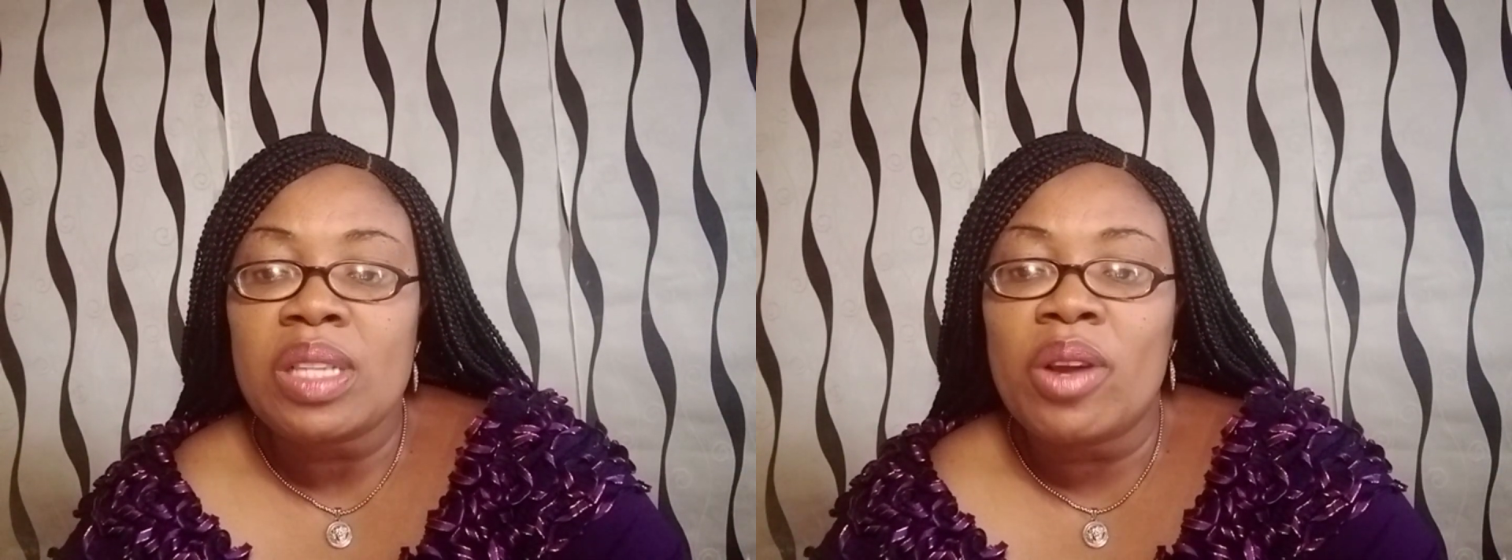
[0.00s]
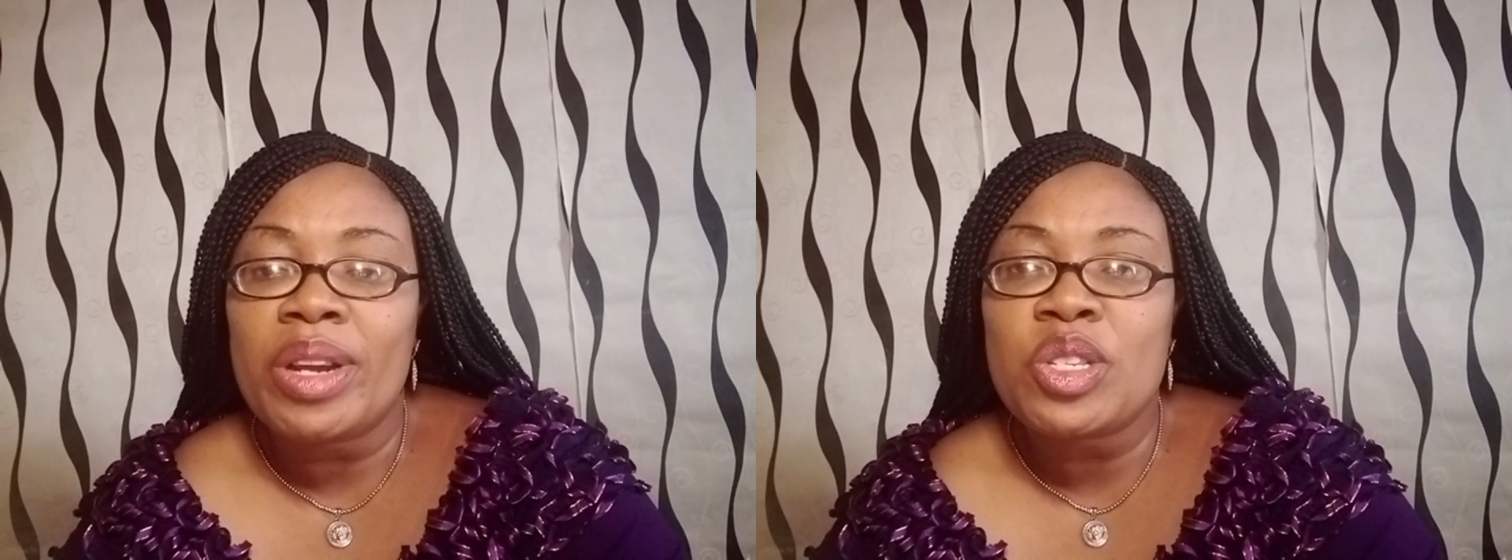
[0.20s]

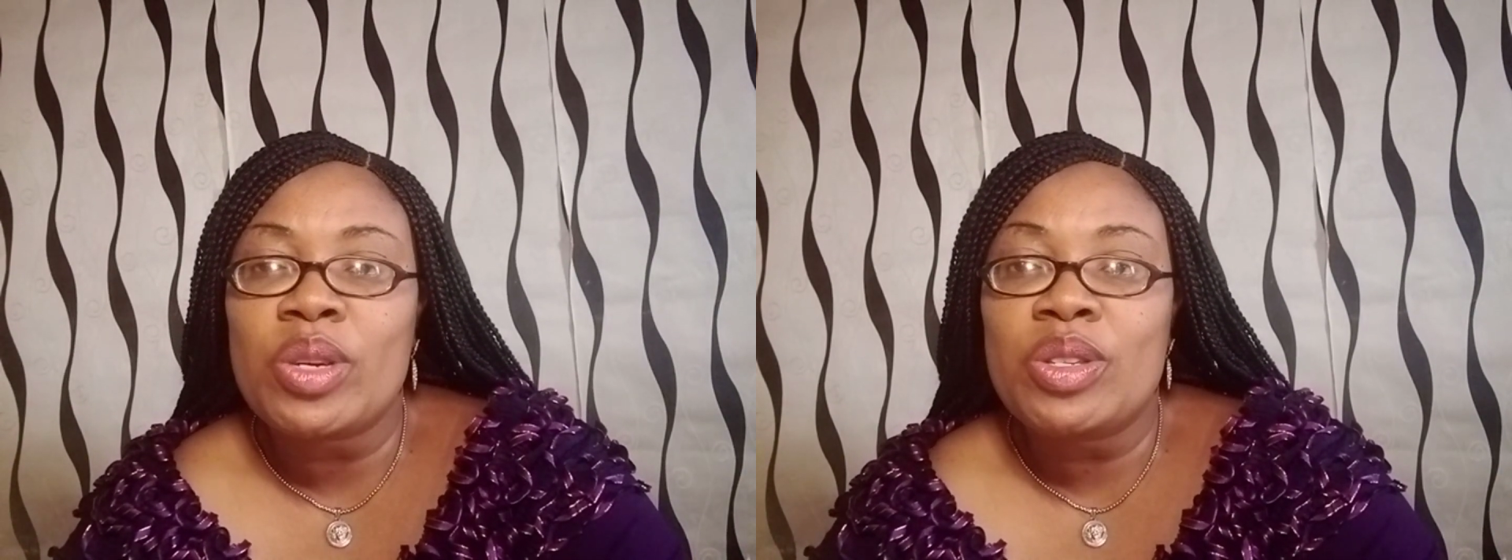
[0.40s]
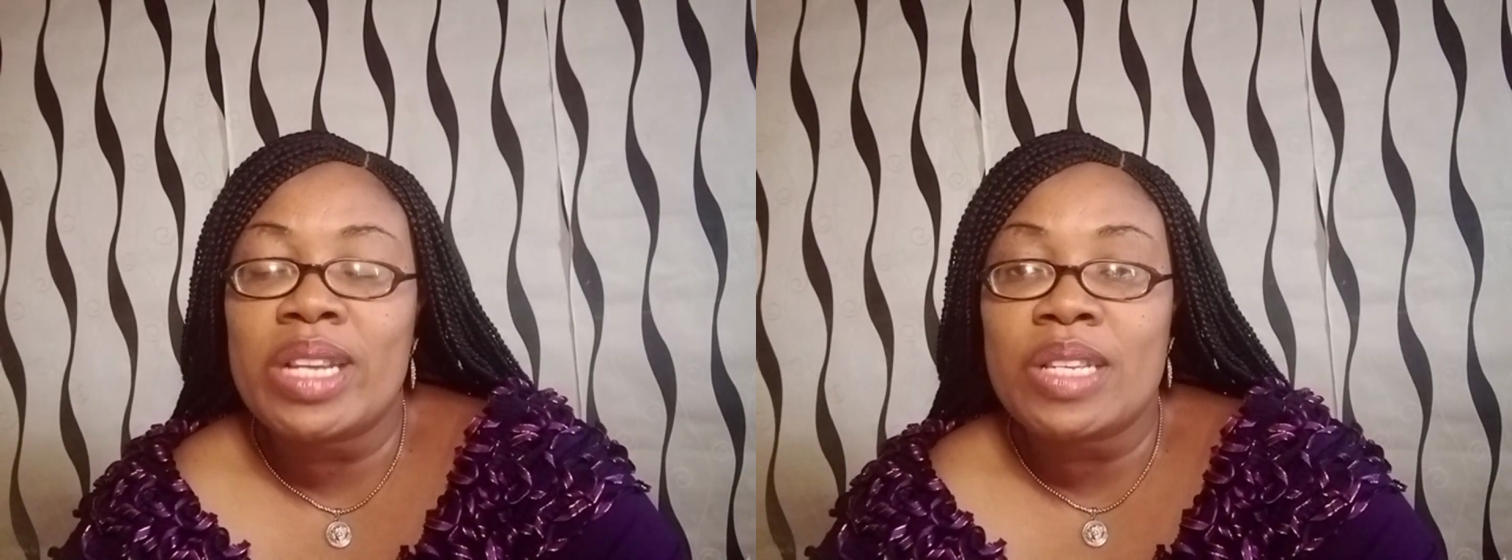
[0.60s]
All right, so
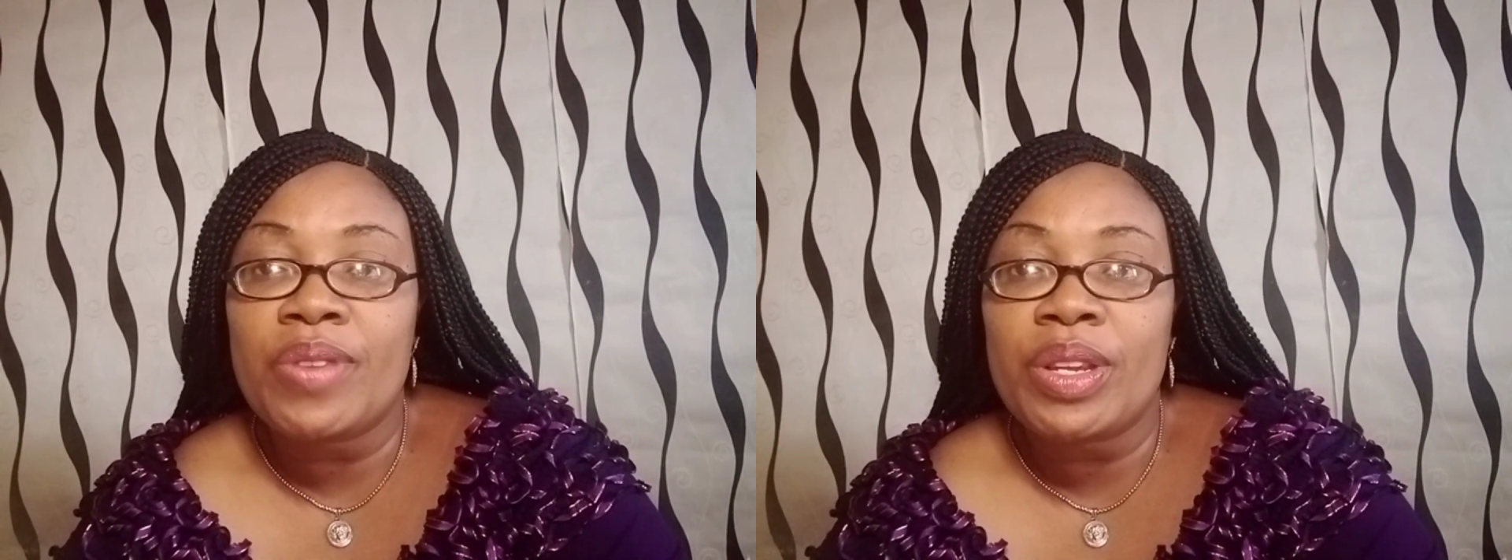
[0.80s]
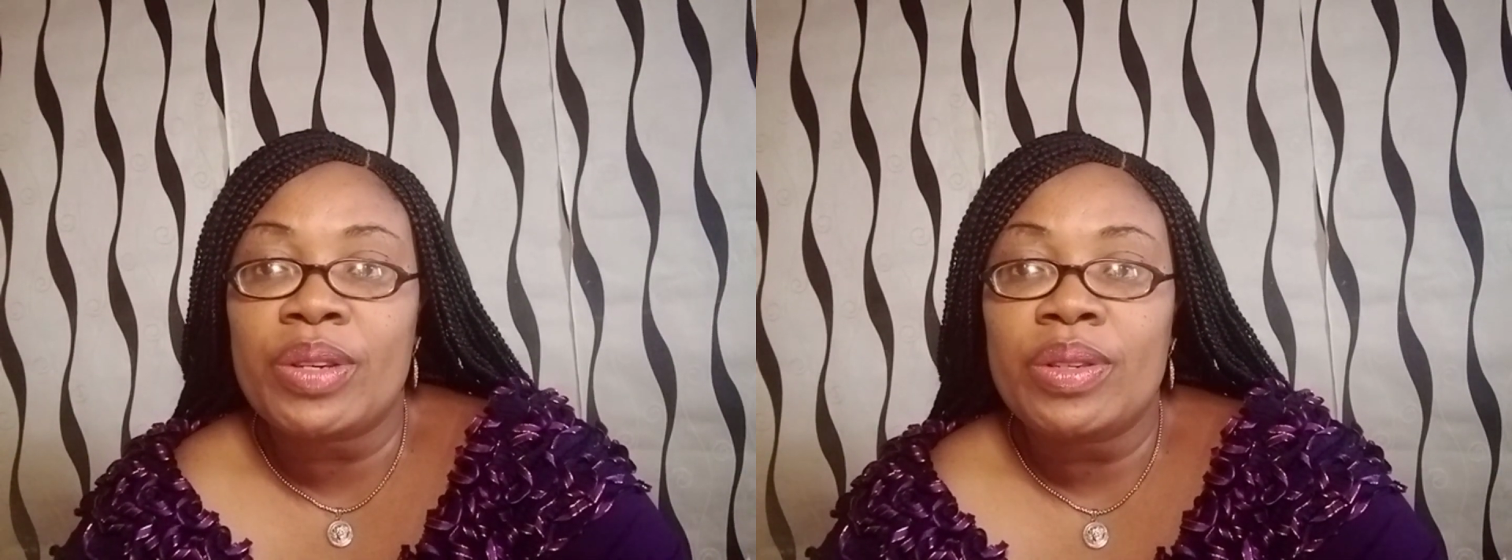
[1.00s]
in today's
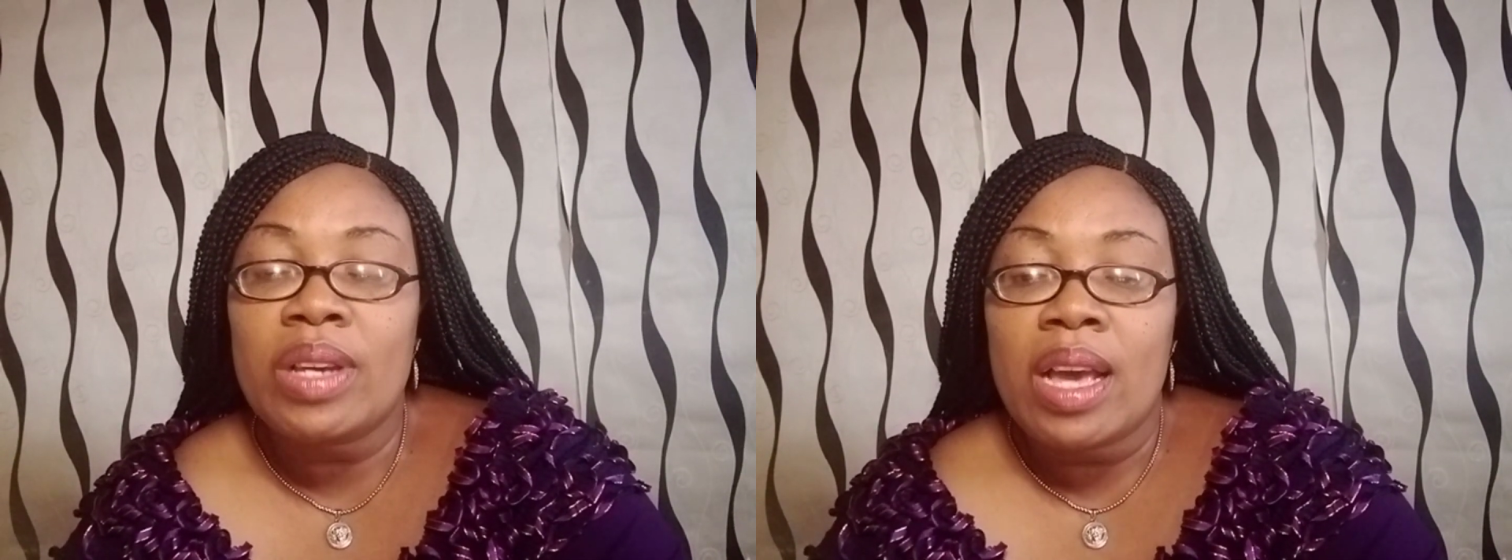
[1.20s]
video